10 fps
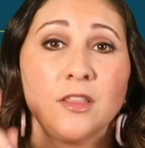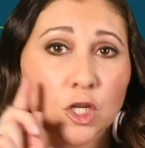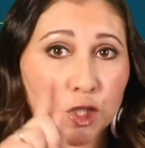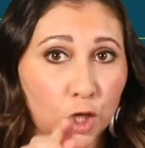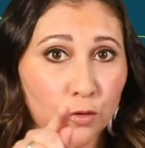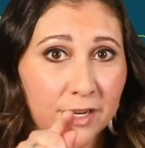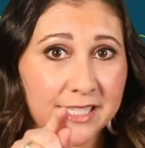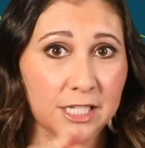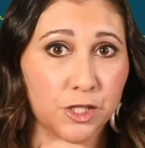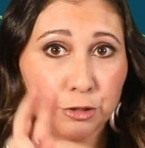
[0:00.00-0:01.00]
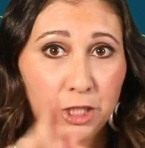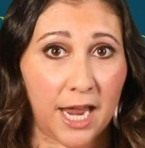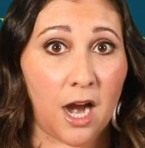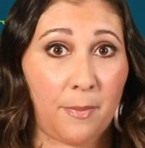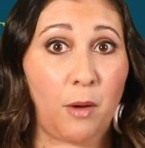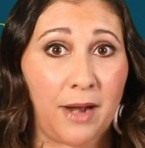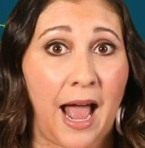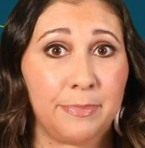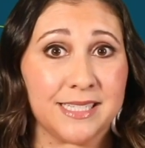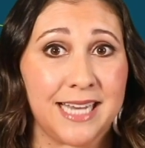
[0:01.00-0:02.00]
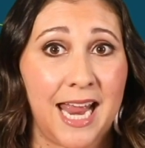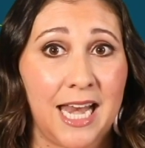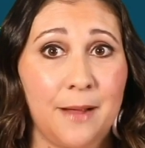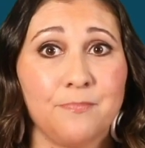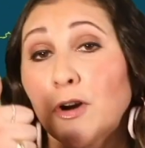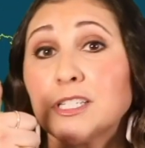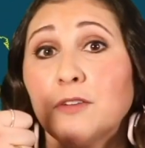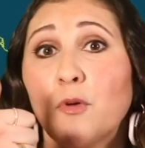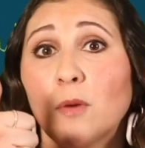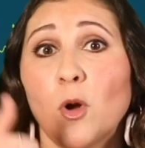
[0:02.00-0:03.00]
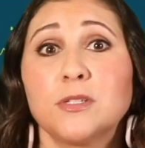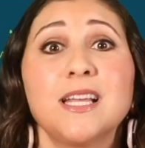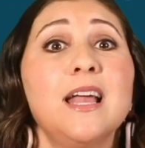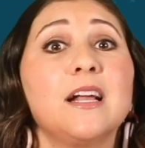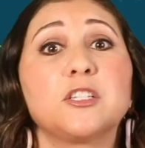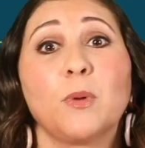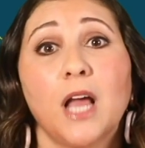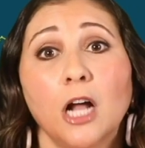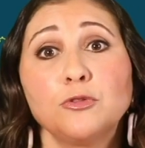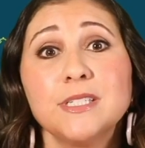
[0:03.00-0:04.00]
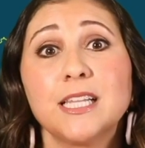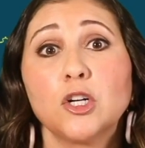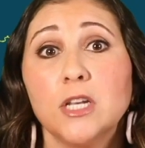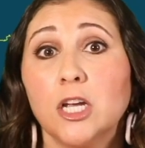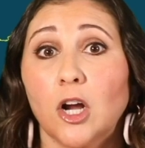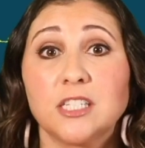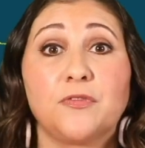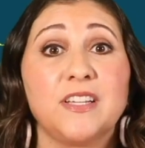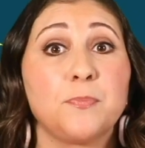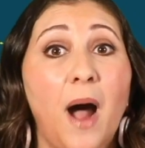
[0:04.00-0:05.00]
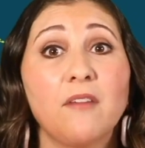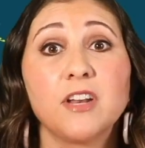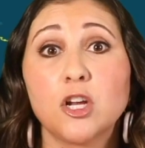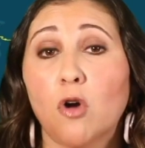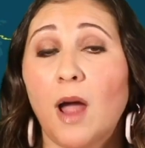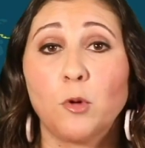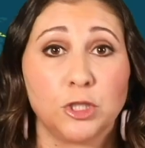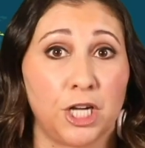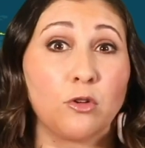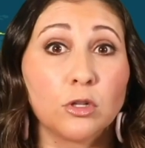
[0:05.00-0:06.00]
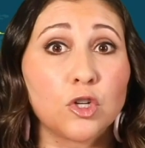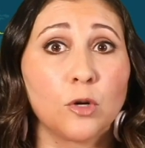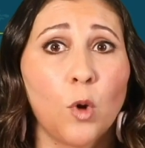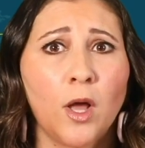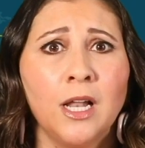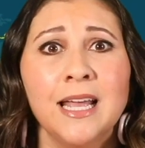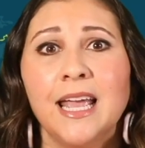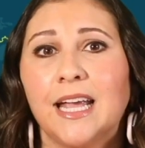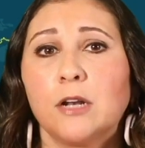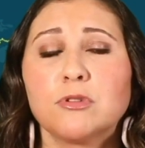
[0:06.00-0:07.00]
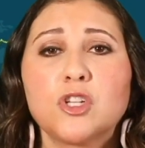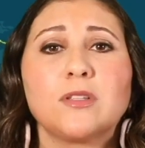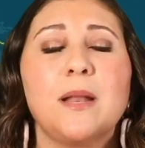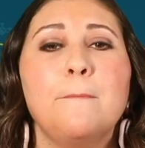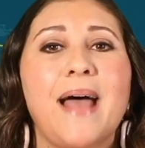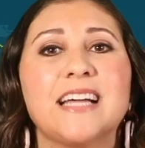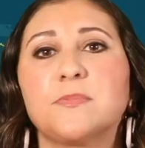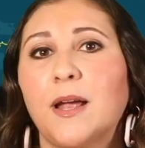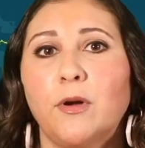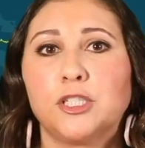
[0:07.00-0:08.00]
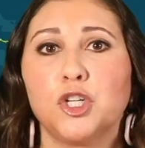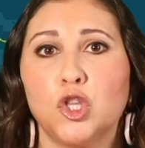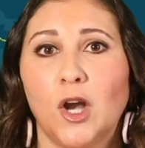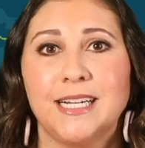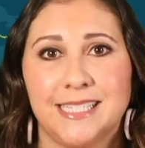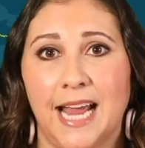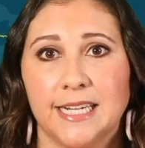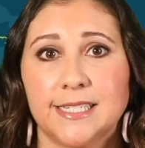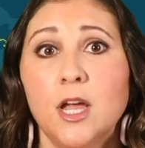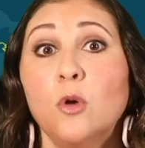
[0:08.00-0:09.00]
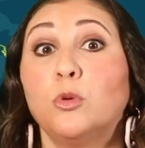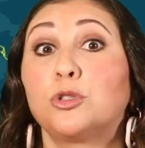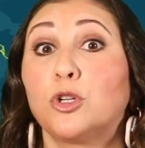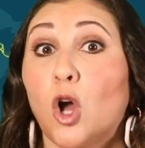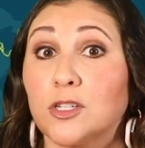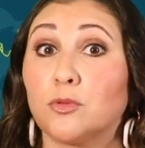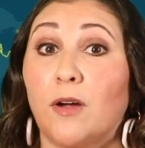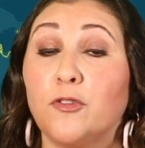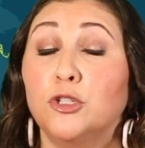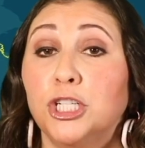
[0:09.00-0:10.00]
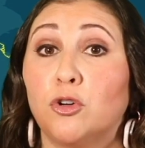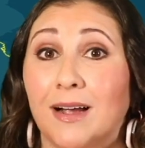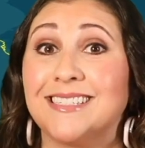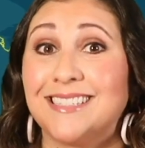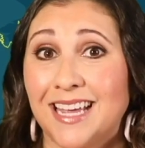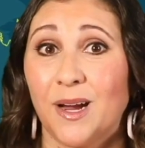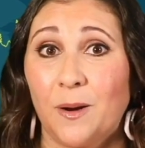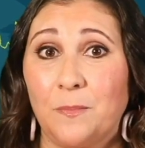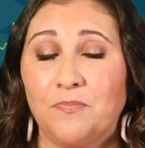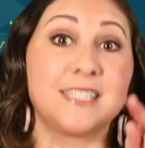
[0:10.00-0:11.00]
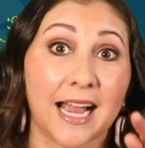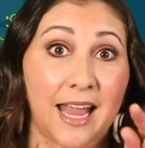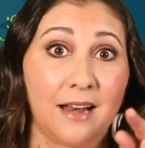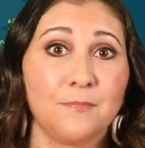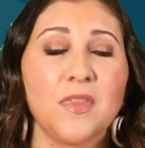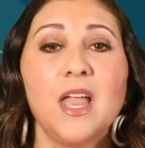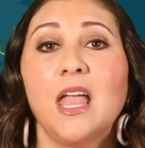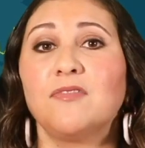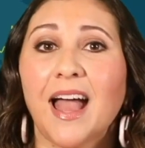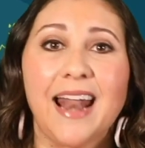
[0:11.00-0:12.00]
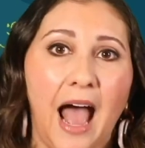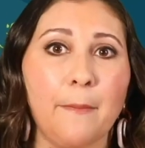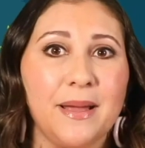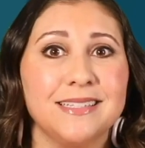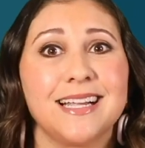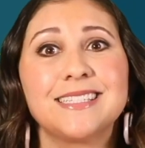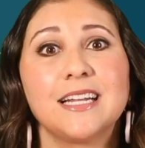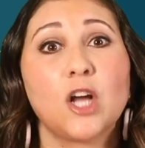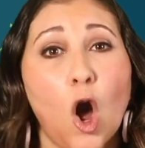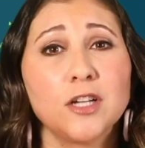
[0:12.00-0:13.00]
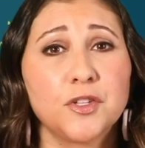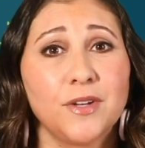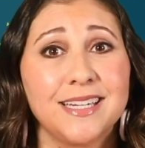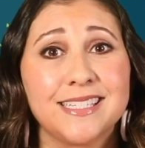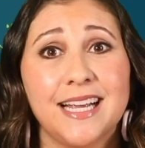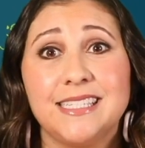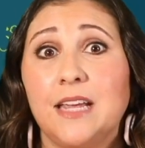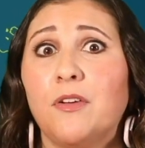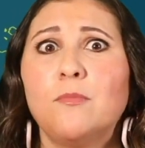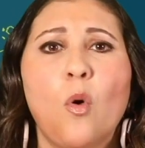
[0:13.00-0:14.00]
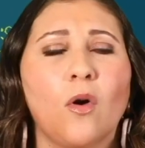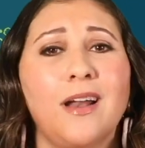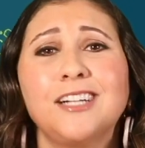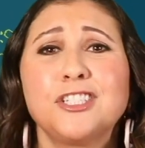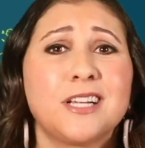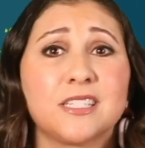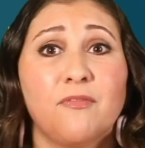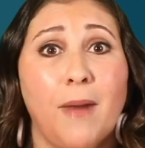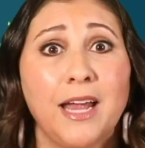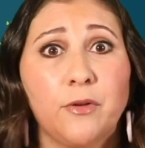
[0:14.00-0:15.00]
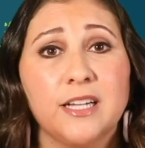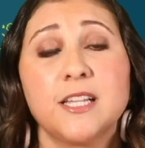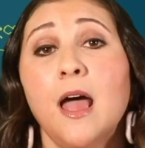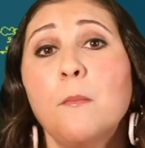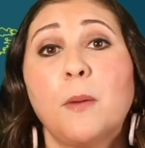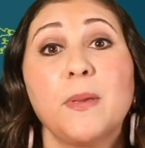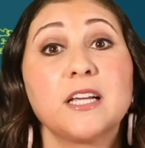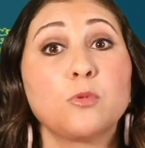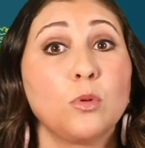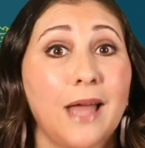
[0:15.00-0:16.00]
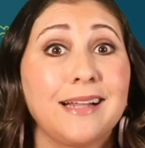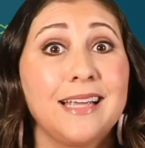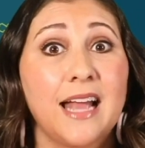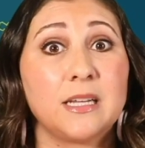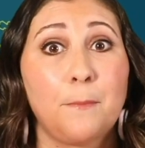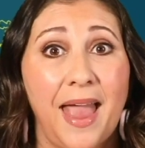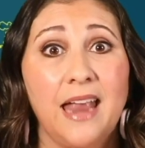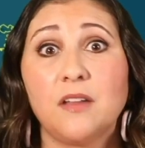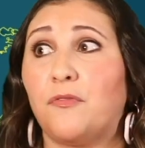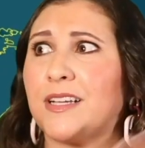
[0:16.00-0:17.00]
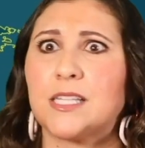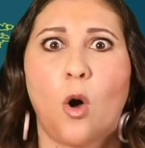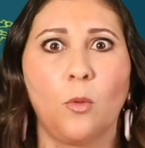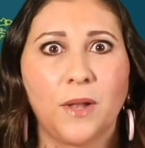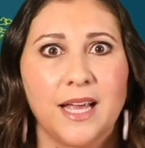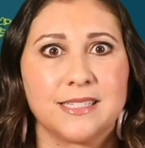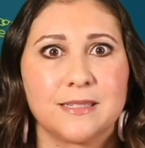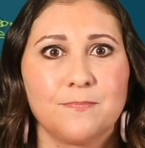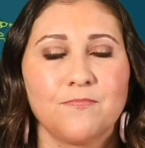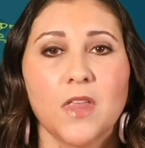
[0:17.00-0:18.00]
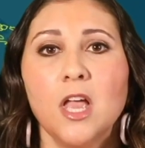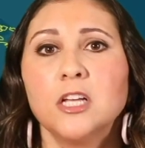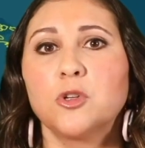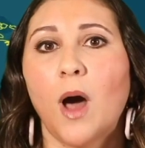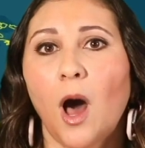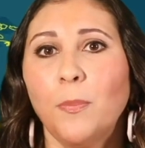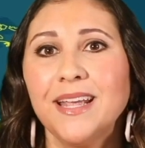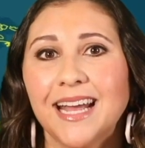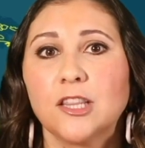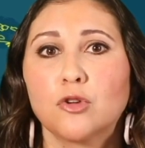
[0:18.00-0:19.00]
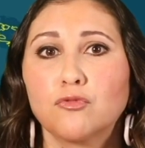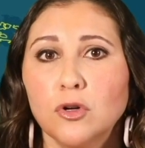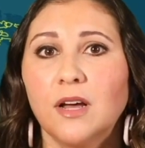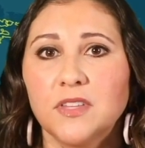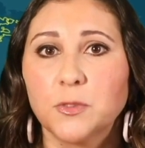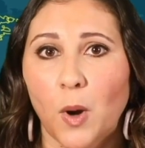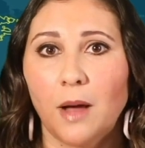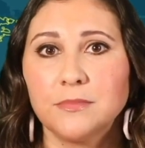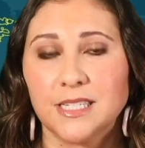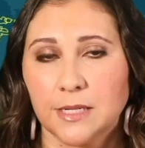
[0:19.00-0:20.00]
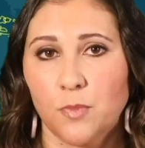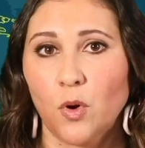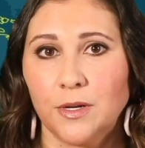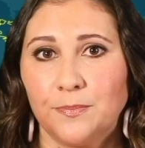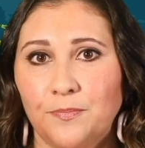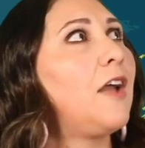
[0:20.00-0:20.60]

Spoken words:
There are two reasons you should care about what happens in Haiti. First and foremost, because when countries that are near us face poverty, crime, or general turmoil, it can result in mass migration to the United States, which could cause a refugee crisis here. Second, if that happens, it's gonna cost the United States even more, not just because of migrants, but because we'll likely end up paying to fix the whole place. So helping get at the root of these problems is important.